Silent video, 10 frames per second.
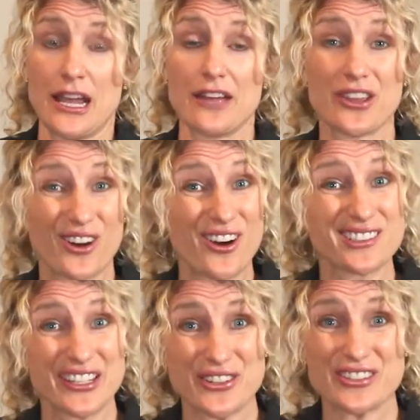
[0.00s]
And there are
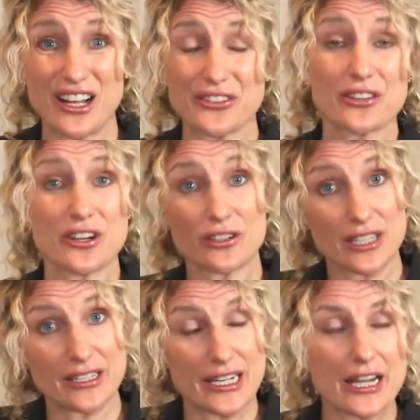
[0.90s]
lenders out there that are
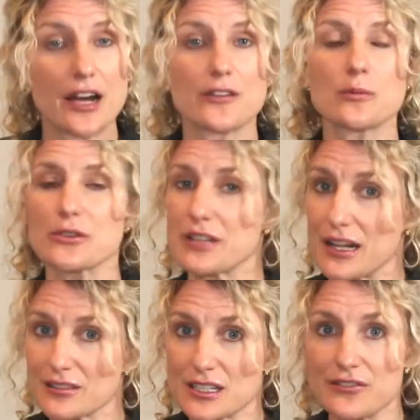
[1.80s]
lending at 100%
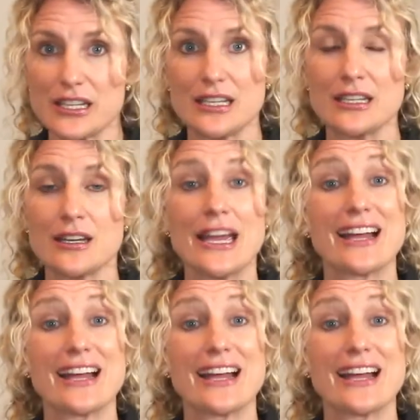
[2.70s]
LTV,